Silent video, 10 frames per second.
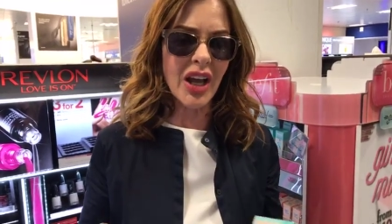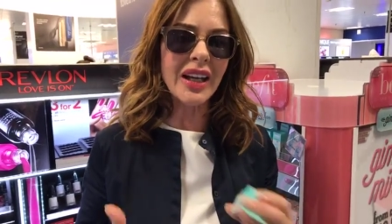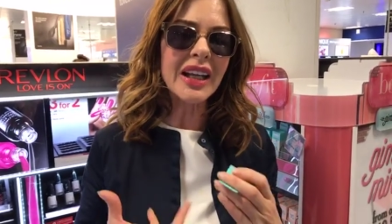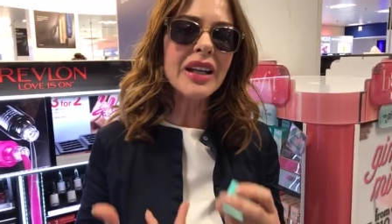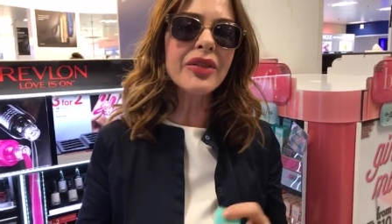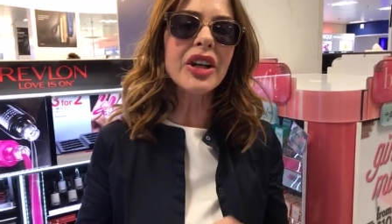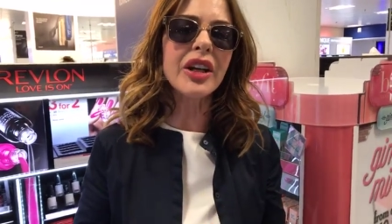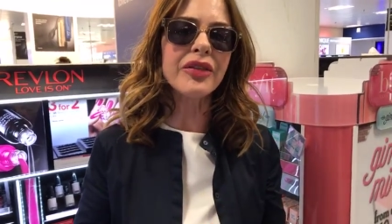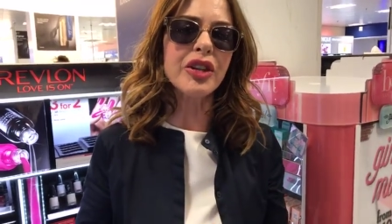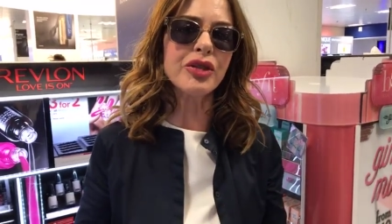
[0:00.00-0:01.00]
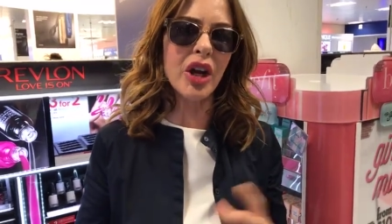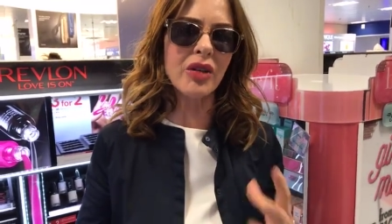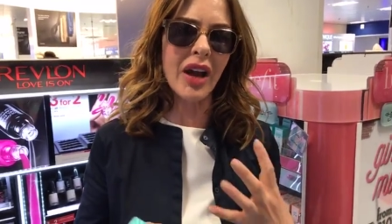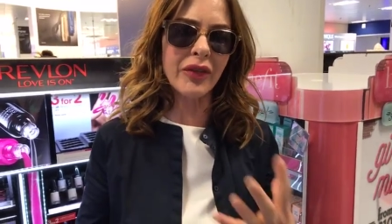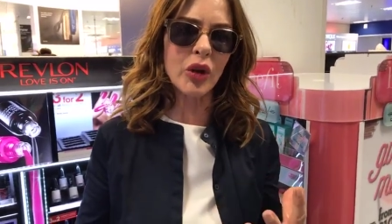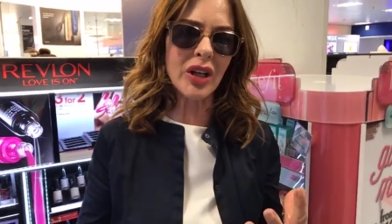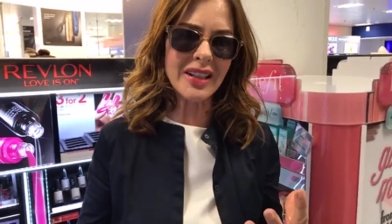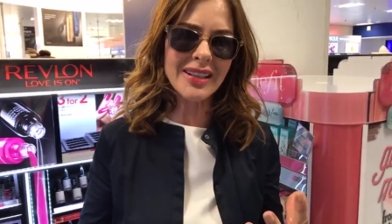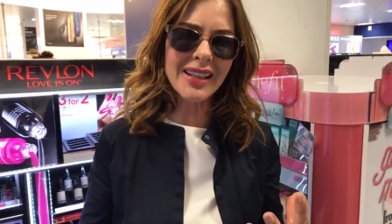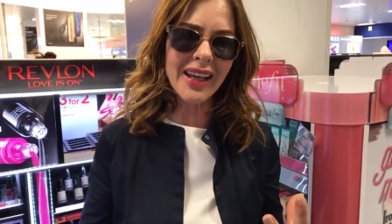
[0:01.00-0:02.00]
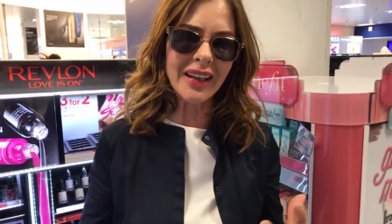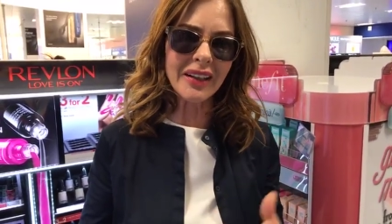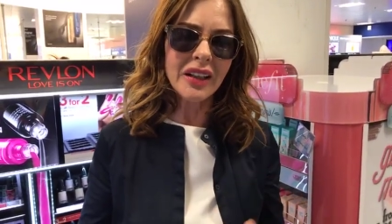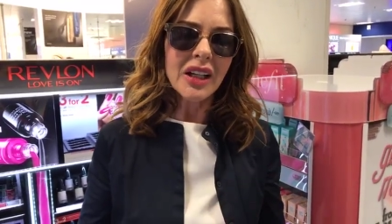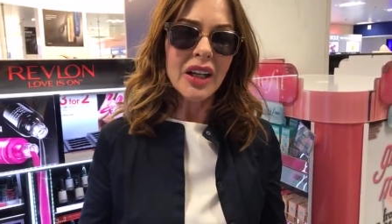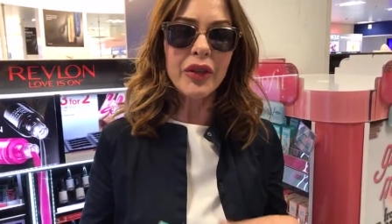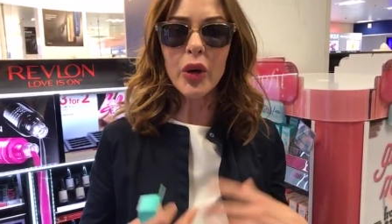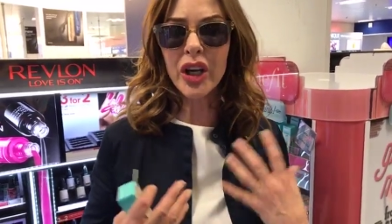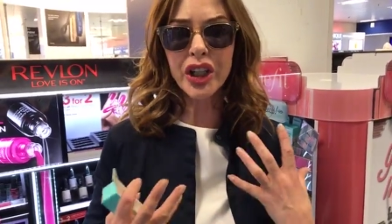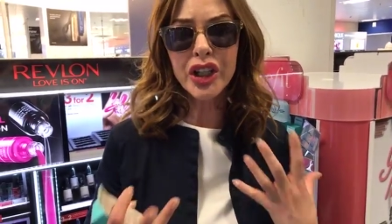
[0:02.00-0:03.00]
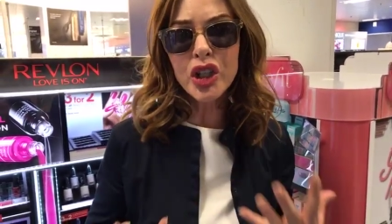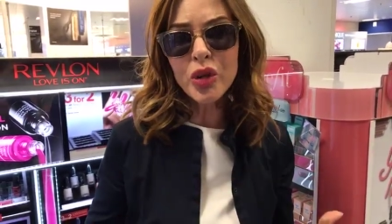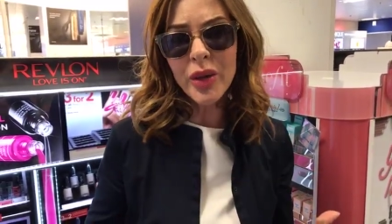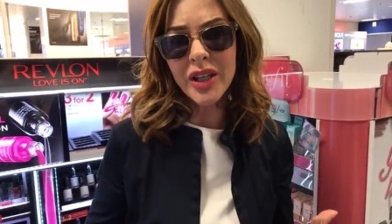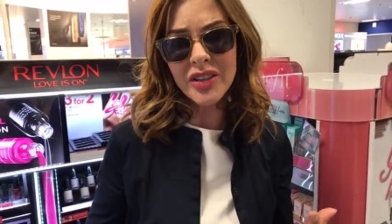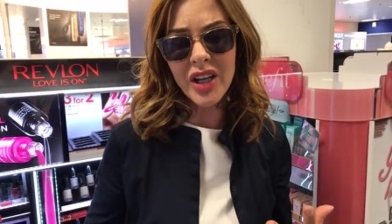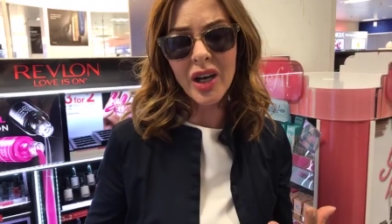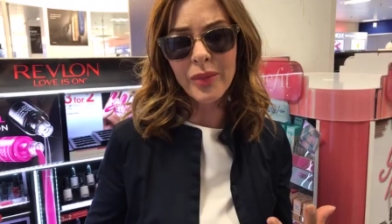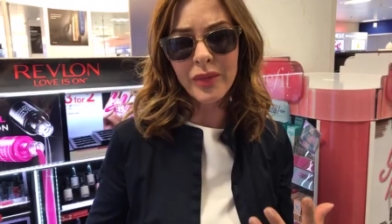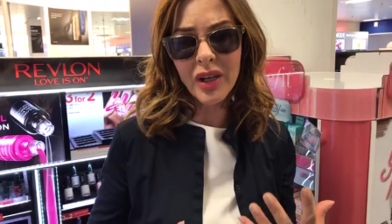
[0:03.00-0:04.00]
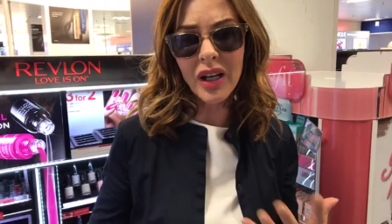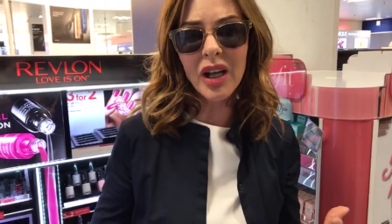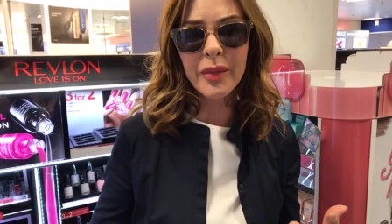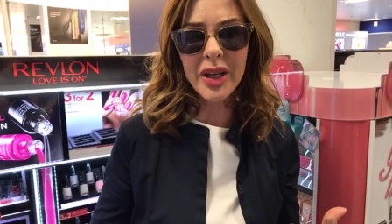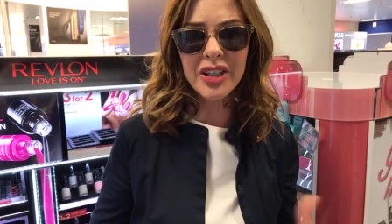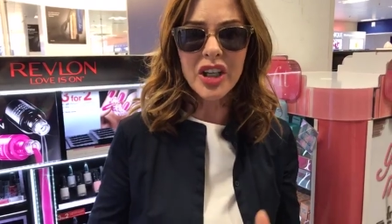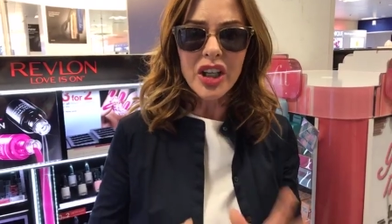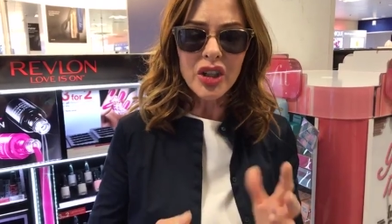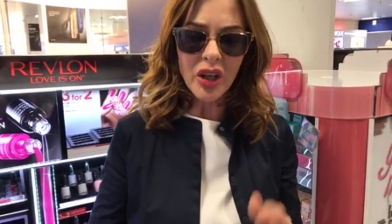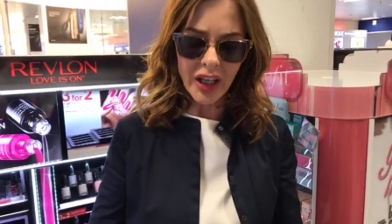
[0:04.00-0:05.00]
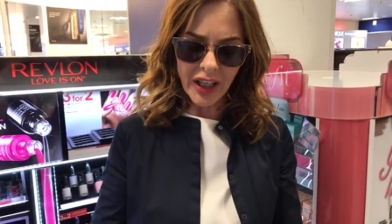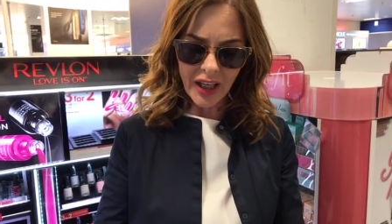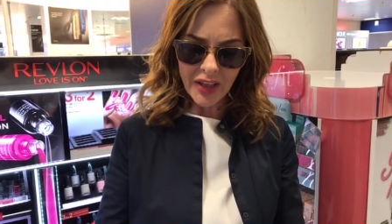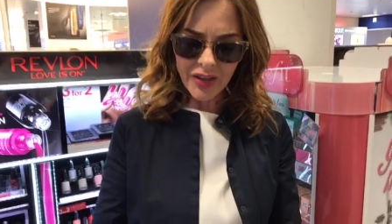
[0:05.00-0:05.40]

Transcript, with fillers: And even if you don't have an oily skin, if you're in a humid um, climate, you're going to get it.